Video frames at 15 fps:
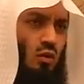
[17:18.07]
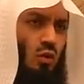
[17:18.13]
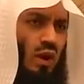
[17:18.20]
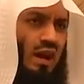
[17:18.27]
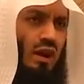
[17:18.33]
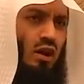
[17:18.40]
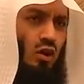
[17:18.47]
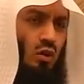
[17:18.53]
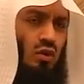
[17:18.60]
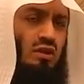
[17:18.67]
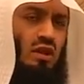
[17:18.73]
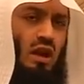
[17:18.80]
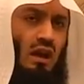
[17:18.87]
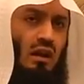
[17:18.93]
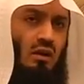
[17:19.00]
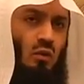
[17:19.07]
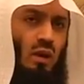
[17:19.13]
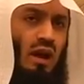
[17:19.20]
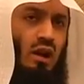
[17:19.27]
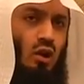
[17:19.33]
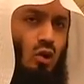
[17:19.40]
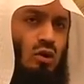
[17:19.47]
well looked up,
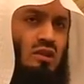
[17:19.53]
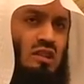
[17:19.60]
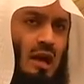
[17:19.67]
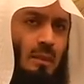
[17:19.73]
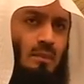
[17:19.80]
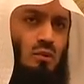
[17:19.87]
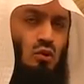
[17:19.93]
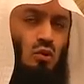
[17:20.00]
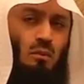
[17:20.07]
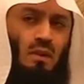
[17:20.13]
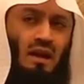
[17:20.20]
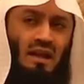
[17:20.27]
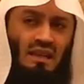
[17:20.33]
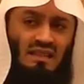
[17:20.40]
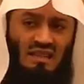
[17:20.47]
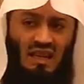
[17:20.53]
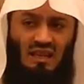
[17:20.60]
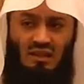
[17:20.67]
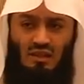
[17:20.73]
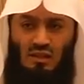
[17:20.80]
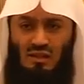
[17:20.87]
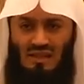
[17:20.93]
well looked up to by
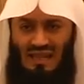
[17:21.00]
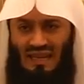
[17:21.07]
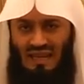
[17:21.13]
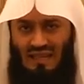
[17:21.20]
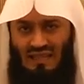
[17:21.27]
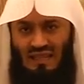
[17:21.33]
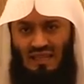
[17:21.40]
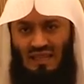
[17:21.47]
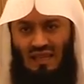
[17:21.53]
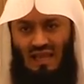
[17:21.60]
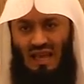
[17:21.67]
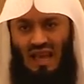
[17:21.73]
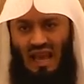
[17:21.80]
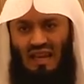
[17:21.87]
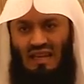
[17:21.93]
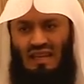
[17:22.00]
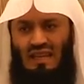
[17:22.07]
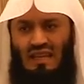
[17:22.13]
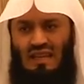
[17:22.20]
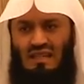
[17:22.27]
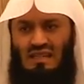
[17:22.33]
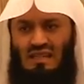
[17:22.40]
entire society, and
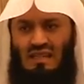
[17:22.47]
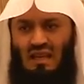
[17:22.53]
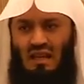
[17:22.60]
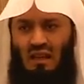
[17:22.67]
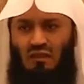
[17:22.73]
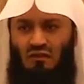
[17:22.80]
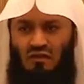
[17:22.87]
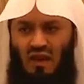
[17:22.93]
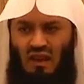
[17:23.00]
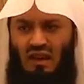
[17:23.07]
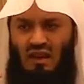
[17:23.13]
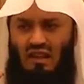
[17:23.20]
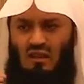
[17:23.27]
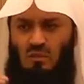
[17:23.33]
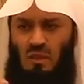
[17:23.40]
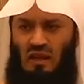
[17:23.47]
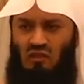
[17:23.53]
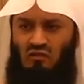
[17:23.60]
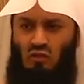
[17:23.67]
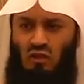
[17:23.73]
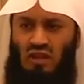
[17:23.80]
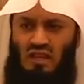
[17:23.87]
he is very
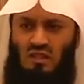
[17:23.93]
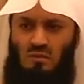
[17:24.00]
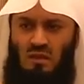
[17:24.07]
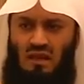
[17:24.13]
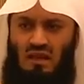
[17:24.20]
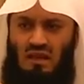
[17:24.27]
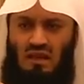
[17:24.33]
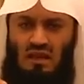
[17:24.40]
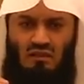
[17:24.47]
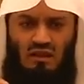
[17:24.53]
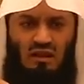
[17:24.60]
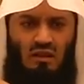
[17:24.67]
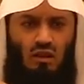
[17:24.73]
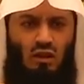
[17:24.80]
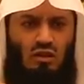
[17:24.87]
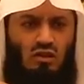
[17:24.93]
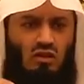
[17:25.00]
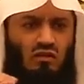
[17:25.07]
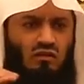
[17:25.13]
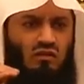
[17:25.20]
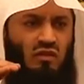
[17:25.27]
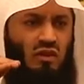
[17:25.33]
respectful, he's been given lots
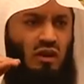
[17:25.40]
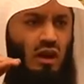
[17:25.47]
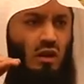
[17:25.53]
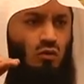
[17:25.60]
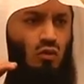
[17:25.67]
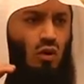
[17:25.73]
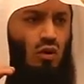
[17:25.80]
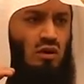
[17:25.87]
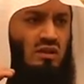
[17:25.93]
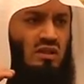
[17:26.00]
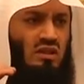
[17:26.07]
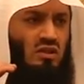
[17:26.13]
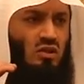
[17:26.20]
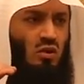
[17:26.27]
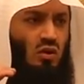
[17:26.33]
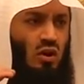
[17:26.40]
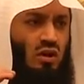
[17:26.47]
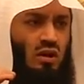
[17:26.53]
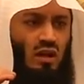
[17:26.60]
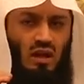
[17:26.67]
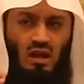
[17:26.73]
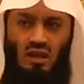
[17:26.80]
of awards and so
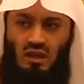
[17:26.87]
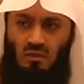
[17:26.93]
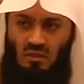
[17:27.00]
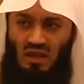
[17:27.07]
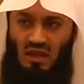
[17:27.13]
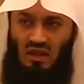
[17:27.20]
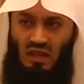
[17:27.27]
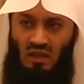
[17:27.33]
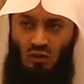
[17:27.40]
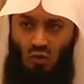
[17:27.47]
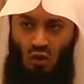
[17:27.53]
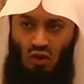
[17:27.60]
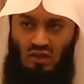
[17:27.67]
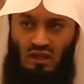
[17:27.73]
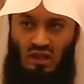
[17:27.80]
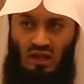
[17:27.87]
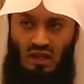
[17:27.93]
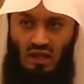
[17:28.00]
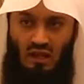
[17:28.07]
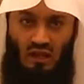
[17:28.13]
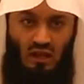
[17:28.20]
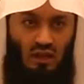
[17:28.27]
on. The minute he walks in
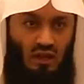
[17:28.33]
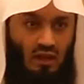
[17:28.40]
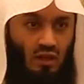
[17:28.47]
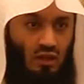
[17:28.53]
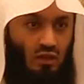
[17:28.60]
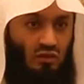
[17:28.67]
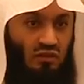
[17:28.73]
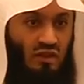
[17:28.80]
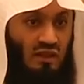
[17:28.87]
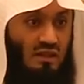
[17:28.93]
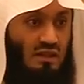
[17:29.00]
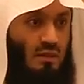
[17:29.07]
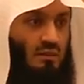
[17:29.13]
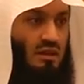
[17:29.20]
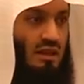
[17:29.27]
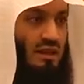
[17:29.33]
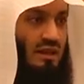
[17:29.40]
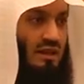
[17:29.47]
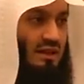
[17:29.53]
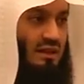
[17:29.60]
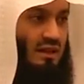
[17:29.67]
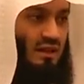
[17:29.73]
here, you feel something.
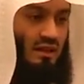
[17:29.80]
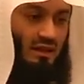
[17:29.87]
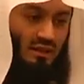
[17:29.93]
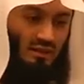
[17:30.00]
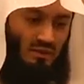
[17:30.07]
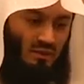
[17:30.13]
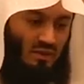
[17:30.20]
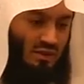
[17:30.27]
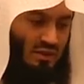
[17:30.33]
Hey, that's the